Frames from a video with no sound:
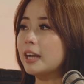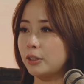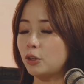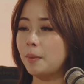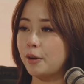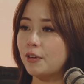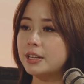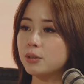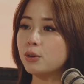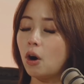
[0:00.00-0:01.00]
I told my
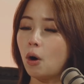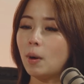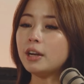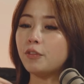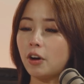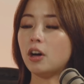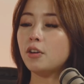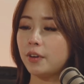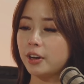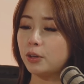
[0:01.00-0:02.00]
friend. So one of her
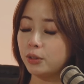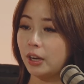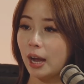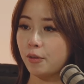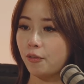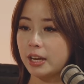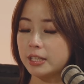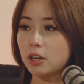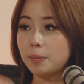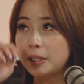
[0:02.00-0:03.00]
very good guy
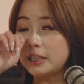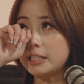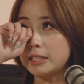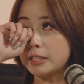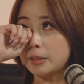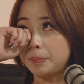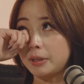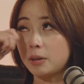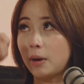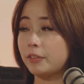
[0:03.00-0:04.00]
friends completely
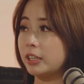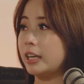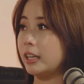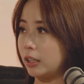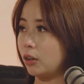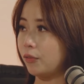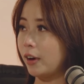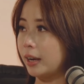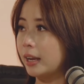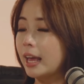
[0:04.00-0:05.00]
disappeared after he had a
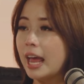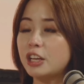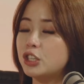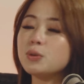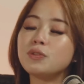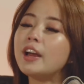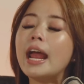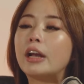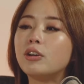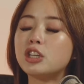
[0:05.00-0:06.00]
girlfriend. And she was very
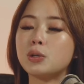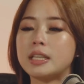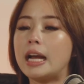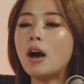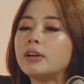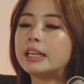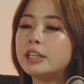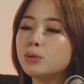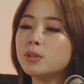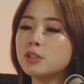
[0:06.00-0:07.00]
angry. She was like, how can
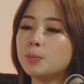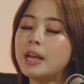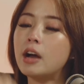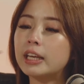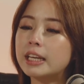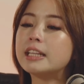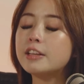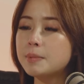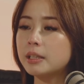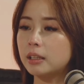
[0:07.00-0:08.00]
he do this to me? How can he
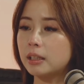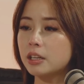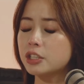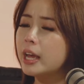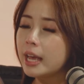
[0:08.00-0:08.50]
leave me in the lurch?